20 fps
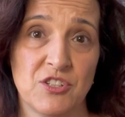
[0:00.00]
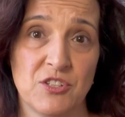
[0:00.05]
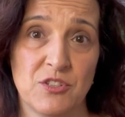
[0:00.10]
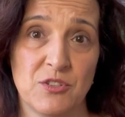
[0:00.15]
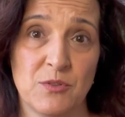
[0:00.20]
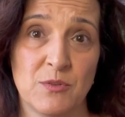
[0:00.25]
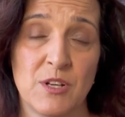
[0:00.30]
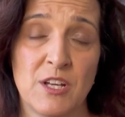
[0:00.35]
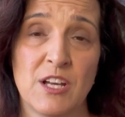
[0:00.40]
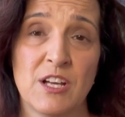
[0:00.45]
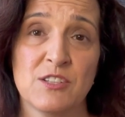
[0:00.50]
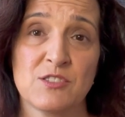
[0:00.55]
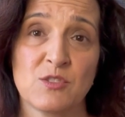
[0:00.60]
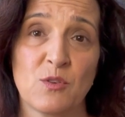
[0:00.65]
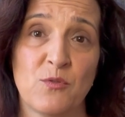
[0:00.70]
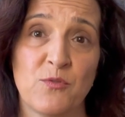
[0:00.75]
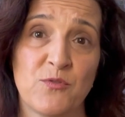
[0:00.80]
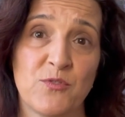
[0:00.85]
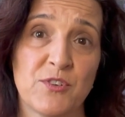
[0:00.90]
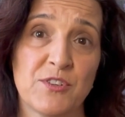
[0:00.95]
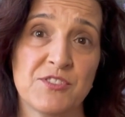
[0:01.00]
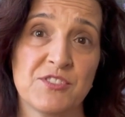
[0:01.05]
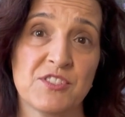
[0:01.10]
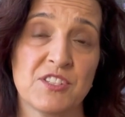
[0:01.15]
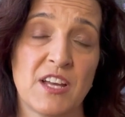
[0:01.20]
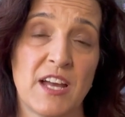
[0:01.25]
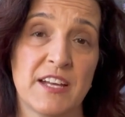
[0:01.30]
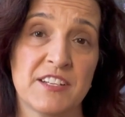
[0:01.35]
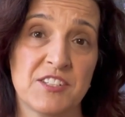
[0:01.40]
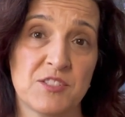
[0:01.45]
you. So
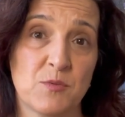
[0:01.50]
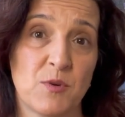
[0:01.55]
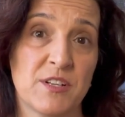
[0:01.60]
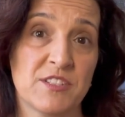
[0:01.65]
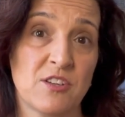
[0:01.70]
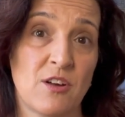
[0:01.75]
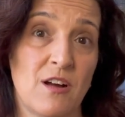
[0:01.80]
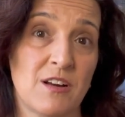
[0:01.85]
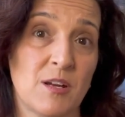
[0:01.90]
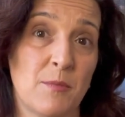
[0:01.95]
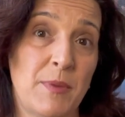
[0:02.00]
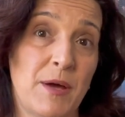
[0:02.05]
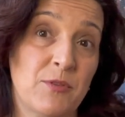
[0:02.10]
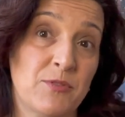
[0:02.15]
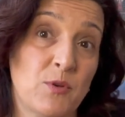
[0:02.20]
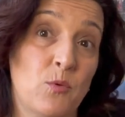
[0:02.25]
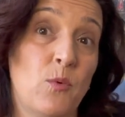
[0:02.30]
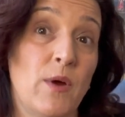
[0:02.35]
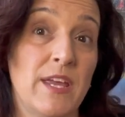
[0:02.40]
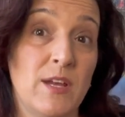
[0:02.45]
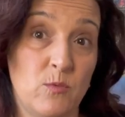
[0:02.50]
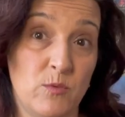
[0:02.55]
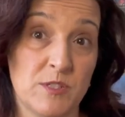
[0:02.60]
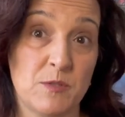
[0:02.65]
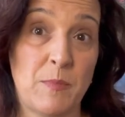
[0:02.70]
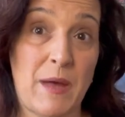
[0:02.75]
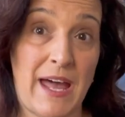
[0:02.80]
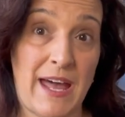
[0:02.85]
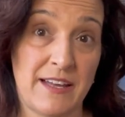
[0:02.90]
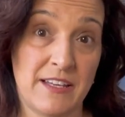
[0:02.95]
first, I just want to talk about the way it
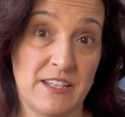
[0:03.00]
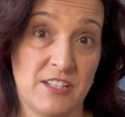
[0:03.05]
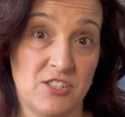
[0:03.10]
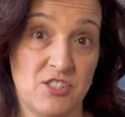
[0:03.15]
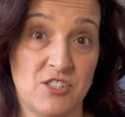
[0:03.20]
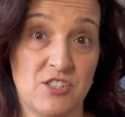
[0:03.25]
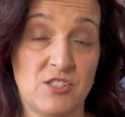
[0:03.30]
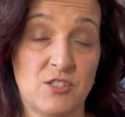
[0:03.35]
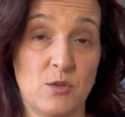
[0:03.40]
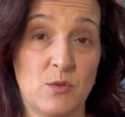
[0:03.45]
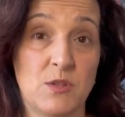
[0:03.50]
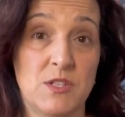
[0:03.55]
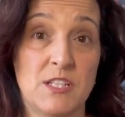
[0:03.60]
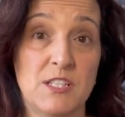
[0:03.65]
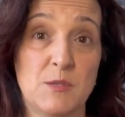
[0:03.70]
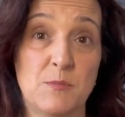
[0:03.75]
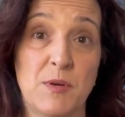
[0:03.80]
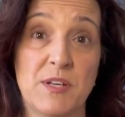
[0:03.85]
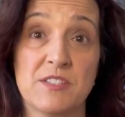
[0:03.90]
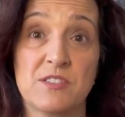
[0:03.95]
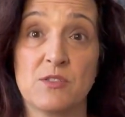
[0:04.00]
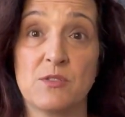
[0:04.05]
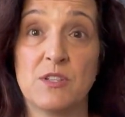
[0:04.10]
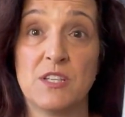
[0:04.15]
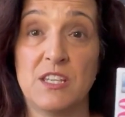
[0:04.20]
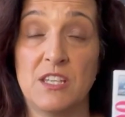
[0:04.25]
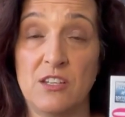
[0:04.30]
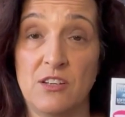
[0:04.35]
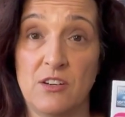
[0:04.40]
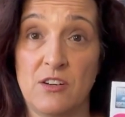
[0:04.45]
was packaged. So this puzzle
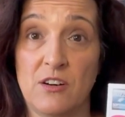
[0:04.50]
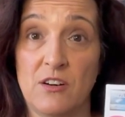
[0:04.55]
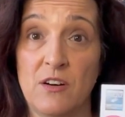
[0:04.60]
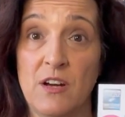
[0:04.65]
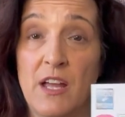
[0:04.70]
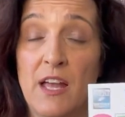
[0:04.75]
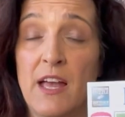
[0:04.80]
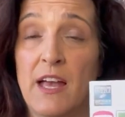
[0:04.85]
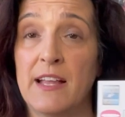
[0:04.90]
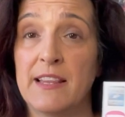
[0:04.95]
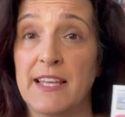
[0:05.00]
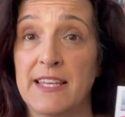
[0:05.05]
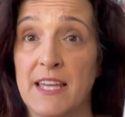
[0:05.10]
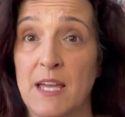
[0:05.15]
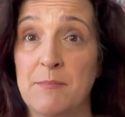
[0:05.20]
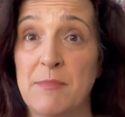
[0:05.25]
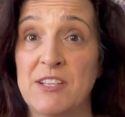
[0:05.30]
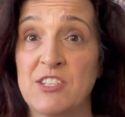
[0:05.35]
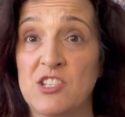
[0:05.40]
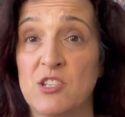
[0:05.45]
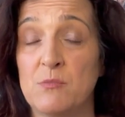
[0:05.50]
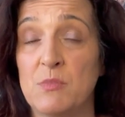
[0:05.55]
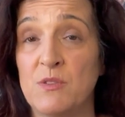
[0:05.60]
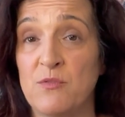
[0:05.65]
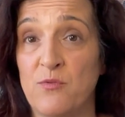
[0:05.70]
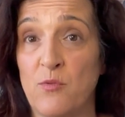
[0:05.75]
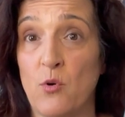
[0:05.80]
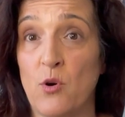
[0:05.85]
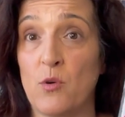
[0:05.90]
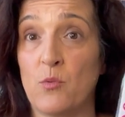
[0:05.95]
here, like I mentioned
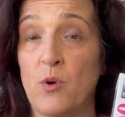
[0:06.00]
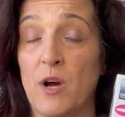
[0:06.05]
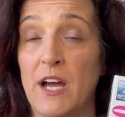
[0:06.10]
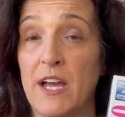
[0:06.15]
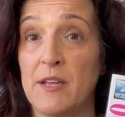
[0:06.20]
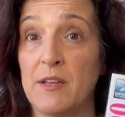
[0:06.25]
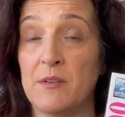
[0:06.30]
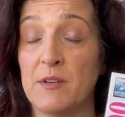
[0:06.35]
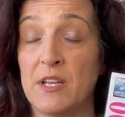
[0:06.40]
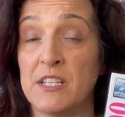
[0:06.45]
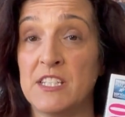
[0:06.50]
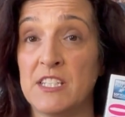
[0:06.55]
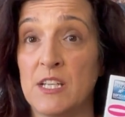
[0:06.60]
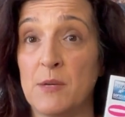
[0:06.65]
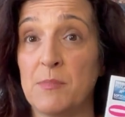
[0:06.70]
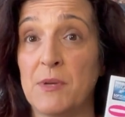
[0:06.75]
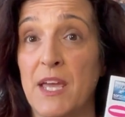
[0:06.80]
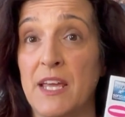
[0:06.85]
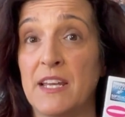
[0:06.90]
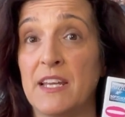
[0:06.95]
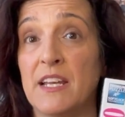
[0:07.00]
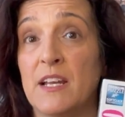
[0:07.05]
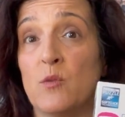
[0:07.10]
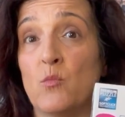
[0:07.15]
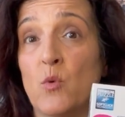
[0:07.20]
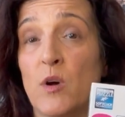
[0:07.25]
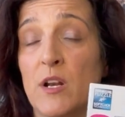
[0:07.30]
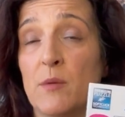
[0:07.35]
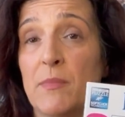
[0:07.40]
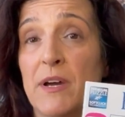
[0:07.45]
before, I ended up getting
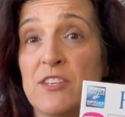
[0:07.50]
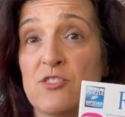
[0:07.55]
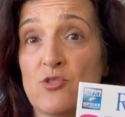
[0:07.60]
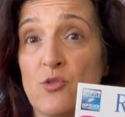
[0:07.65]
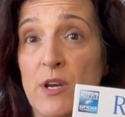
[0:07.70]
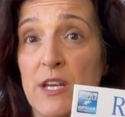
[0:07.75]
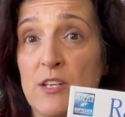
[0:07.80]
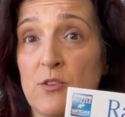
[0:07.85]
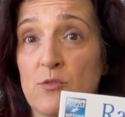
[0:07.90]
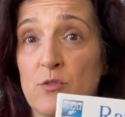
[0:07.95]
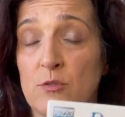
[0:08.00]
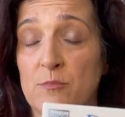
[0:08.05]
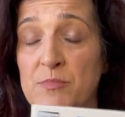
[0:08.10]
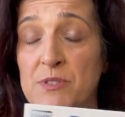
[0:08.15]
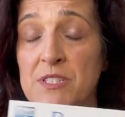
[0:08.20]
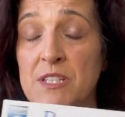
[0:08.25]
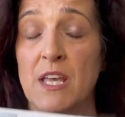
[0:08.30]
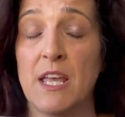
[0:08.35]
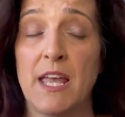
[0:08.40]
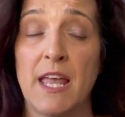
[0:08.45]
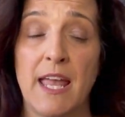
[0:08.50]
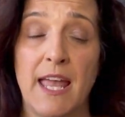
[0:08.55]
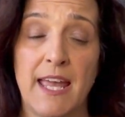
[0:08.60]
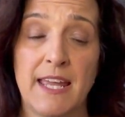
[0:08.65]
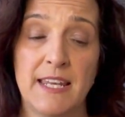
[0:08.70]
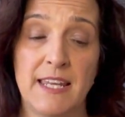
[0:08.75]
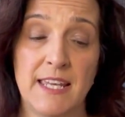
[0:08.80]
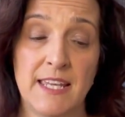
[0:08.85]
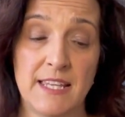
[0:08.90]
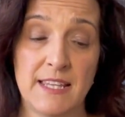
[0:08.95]
in one of my trade groups.
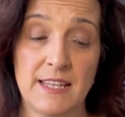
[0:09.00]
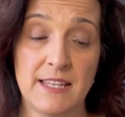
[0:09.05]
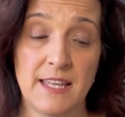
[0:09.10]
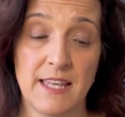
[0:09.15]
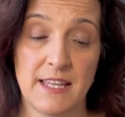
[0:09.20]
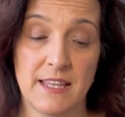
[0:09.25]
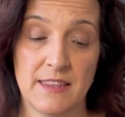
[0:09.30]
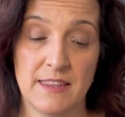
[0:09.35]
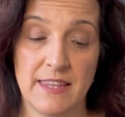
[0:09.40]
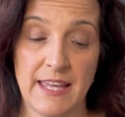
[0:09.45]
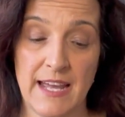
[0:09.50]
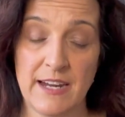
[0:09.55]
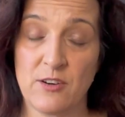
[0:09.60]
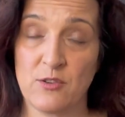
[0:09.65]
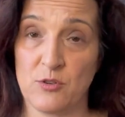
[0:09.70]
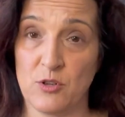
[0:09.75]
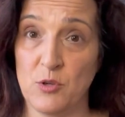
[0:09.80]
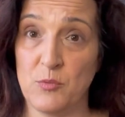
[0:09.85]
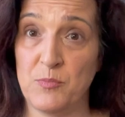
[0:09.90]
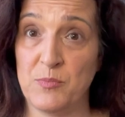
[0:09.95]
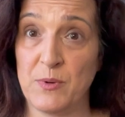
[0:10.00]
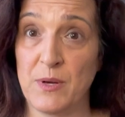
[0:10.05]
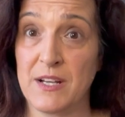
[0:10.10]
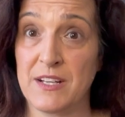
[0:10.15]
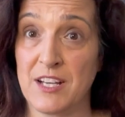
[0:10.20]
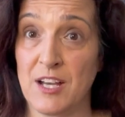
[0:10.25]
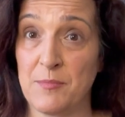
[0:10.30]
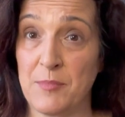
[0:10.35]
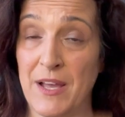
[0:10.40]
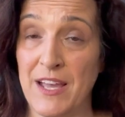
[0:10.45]
And in that group,
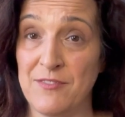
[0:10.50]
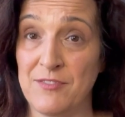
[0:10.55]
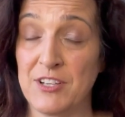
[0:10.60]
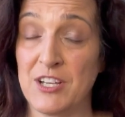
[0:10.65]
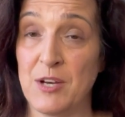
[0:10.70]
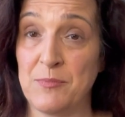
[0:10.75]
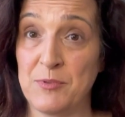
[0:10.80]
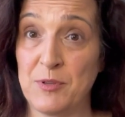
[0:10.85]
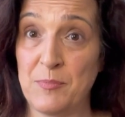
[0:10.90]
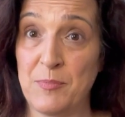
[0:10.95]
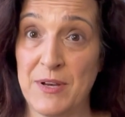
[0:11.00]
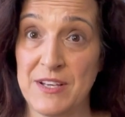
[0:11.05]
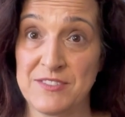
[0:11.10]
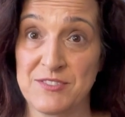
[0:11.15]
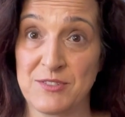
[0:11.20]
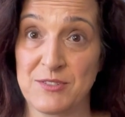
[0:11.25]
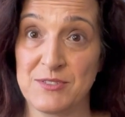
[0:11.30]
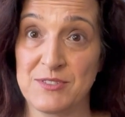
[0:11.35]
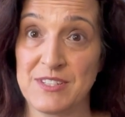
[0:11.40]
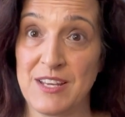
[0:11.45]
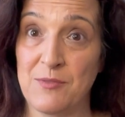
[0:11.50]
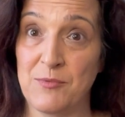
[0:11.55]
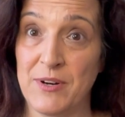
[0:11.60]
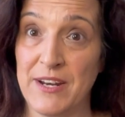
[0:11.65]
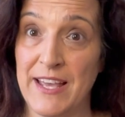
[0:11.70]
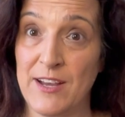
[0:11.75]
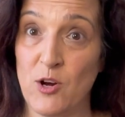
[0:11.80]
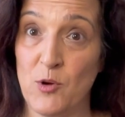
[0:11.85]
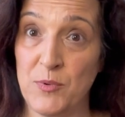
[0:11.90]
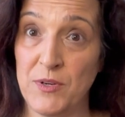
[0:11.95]
I have a couple of puzzles, and
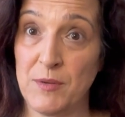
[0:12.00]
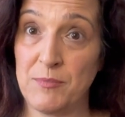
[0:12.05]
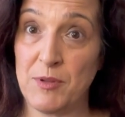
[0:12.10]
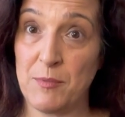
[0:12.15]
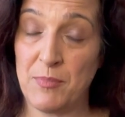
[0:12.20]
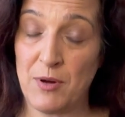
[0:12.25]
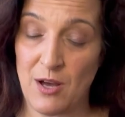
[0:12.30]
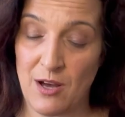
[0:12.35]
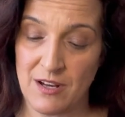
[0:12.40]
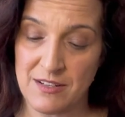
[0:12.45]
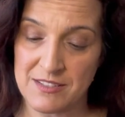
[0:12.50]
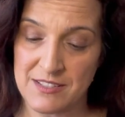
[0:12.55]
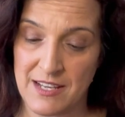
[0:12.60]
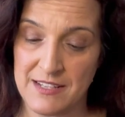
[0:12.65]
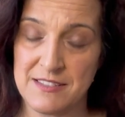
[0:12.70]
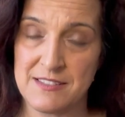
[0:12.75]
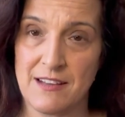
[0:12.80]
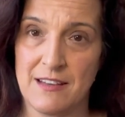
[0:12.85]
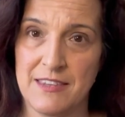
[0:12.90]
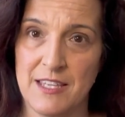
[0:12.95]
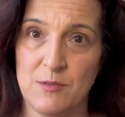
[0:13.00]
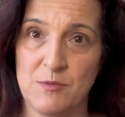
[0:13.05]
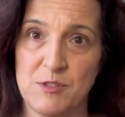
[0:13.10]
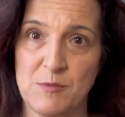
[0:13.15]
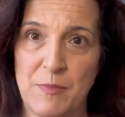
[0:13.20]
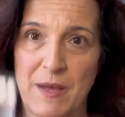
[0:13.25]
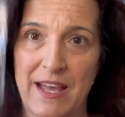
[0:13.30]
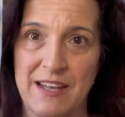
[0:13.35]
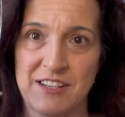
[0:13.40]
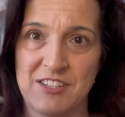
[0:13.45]
when I opened up the box, I saw that it
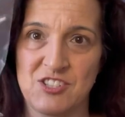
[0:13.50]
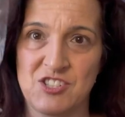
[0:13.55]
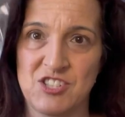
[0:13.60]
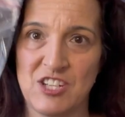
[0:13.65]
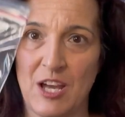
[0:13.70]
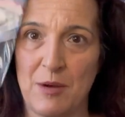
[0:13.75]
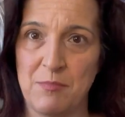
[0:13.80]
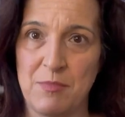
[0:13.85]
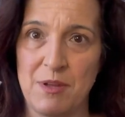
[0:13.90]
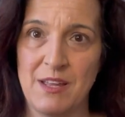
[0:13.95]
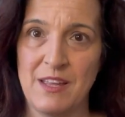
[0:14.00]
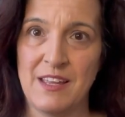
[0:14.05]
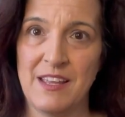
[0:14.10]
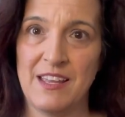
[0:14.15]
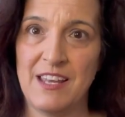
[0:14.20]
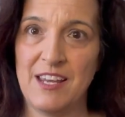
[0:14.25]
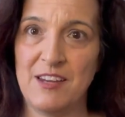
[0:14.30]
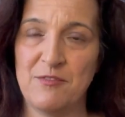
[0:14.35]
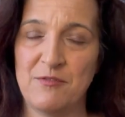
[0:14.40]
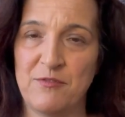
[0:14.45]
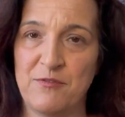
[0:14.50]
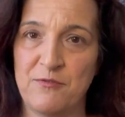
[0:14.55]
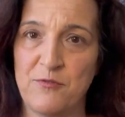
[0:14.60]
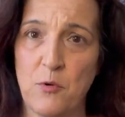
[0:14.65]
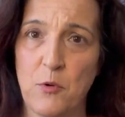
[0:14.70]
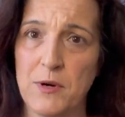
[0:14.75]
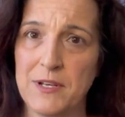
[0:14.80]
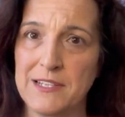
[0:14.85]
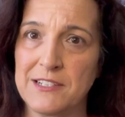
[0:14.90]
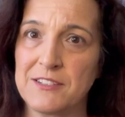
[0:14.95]
was packaged up in
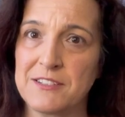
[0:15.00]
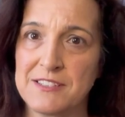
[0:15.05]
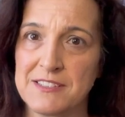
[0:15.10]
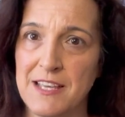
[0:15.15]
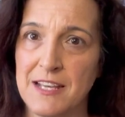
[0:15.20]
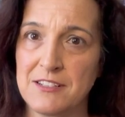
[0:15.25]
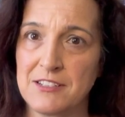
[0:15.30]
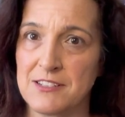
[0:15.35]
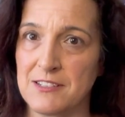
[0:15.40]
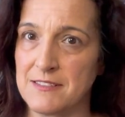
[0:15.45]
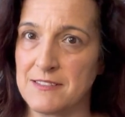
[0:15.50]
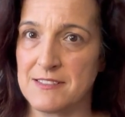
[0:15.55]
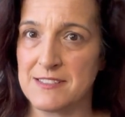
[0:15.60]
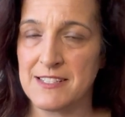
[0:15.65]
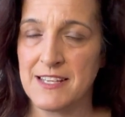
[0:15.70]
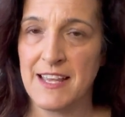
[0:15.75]
4 little sections.